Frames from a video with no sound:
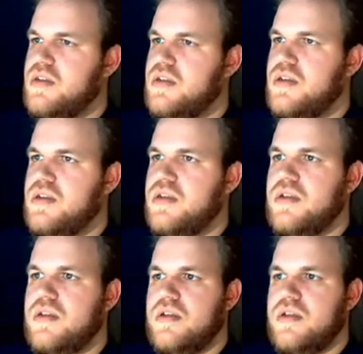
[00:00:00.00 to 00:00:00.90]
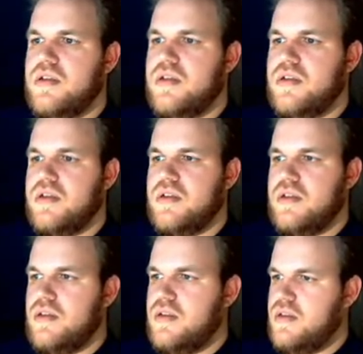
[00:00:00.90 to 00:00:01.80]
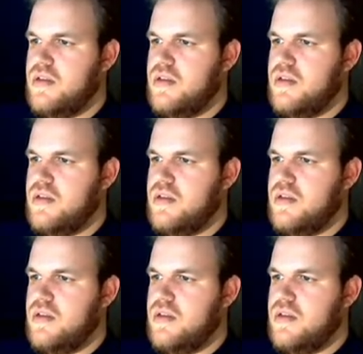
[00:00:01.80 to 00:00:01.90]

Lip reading: [no speech]